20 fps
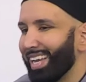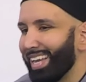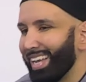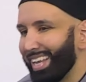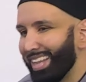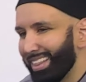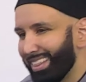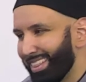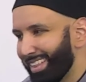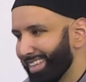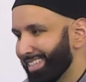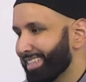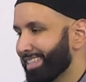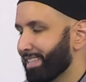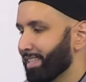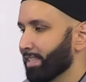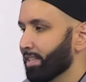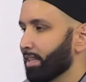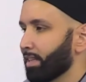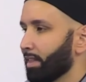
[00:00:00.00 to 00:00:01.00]
In
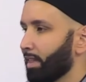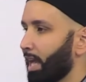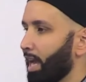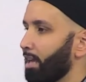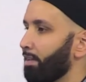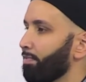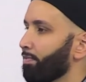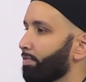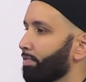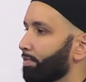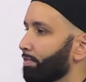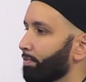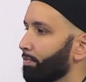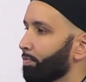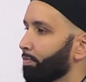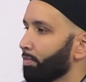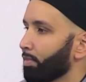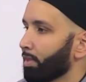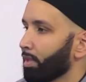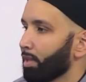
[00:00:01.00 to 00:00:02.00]
this life,
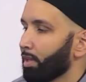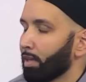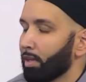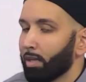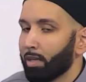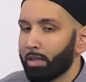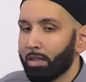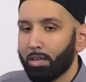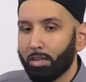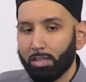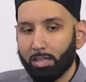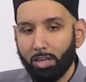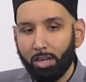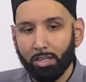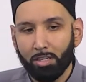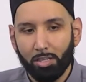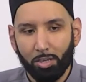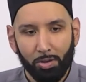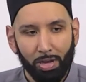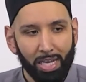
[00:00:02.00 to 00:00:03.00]
there's
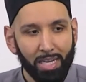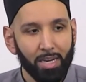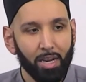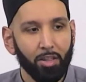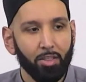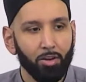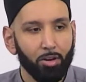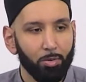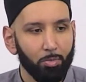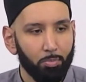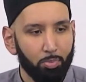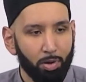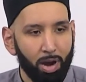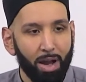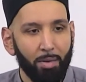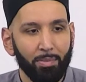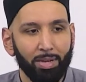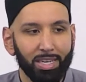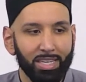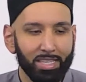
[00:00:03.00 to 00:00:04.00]
also another
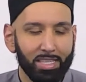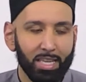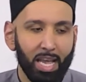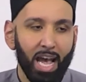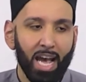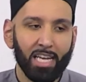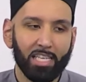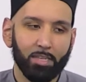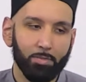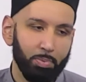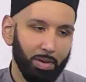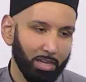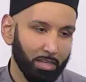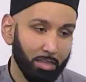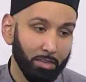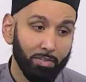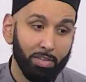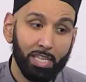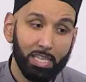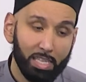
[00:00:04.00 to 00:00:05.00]
prominent
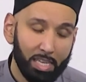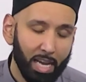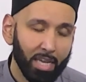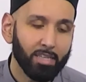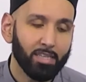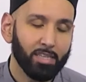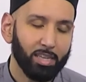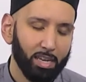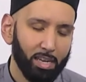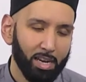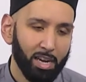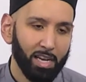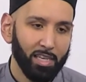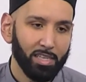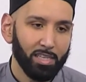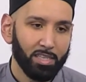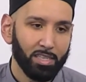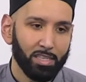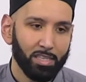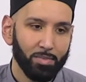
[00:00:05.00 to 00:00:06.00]
aspect of these next 10
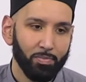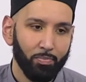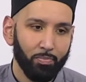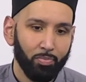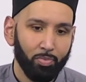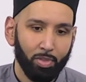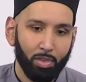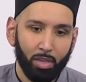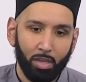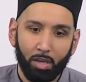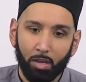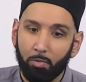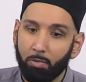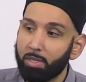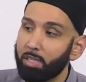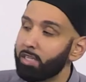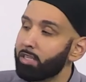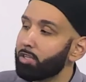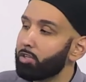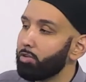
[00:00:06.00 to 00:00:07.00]
nights,
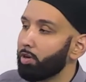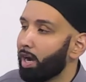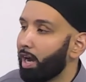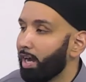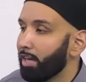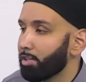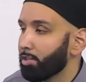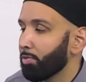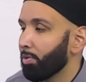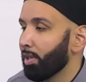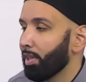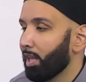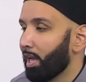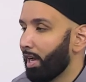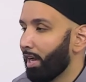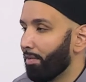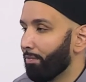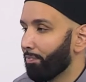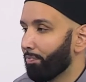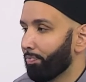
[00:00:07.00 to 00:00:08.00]
which is dua to
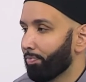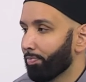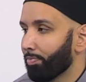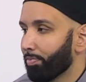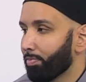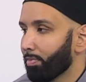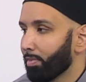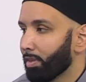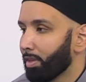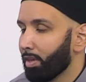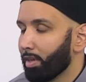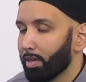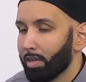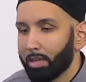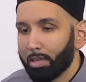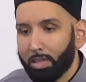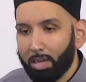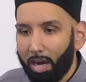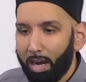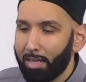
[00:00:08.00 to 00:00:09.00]
Allah.
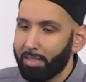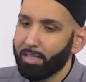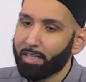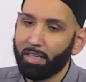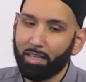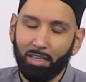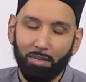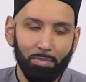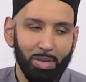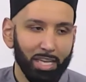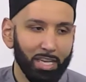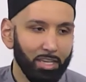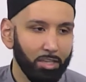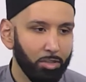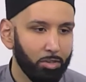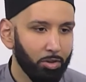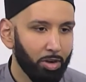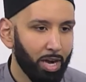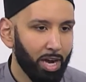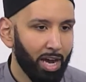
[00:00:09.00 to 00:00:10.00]
Constantly making
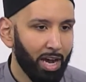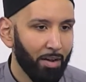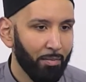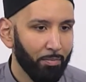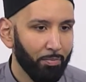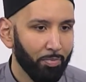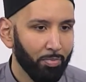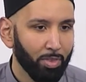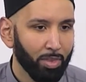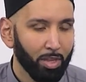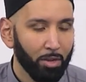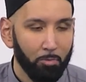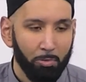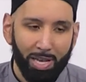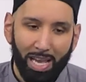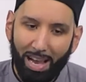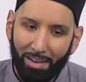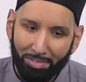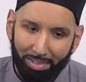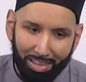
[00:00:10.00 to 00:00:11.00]
dua.
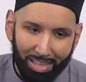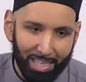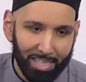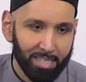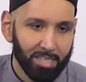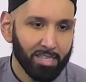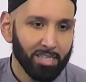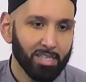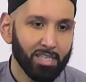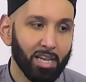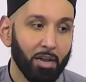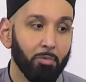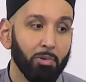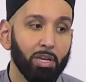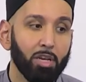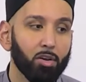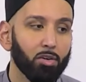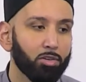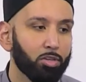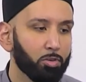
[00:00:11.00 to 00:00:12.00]
We have lists that we
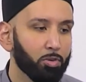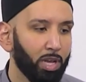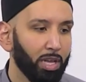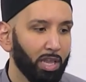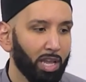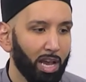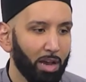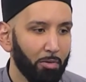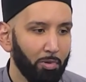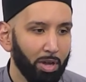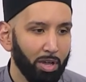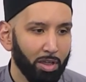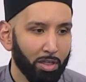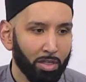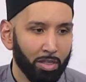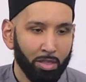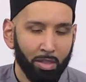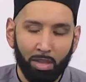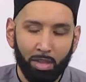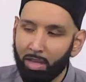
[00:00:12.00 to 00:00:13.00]
go to Allah with.
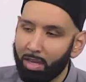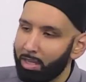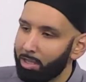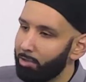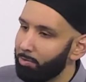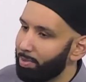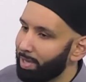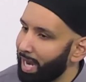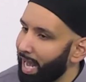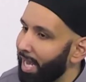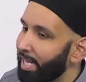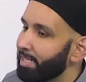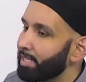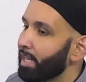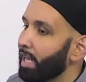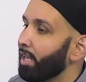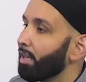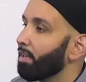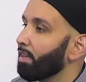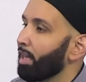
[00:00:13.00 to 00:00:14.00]
You've been
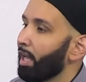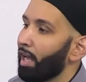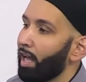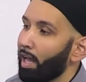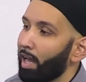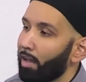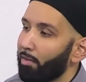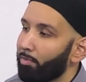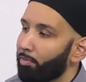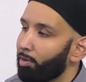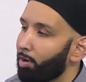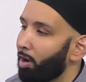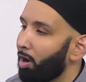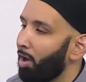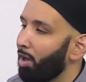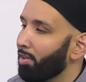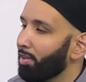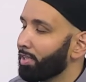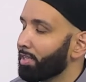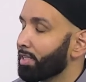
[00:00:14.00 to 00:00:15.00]
asking Allah for
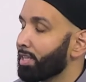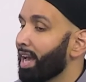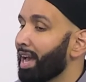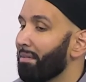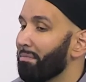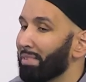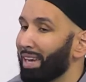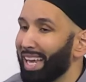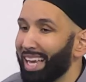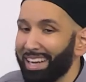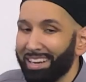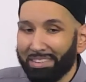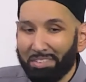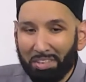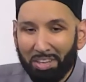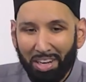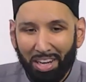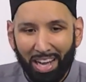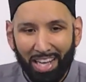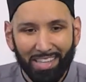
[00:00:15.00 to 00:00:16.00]
all this time.
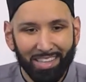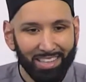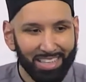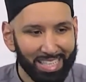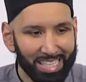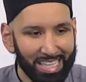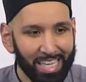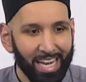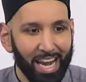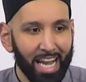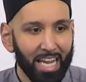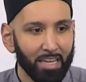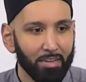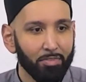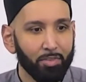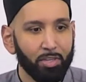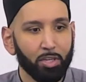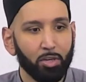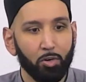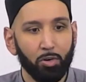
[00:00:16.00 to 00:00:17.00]
Laylatul Qadr is the night
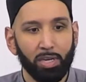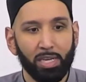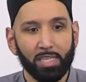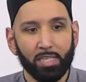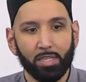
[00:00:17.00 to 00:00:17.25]
of decree.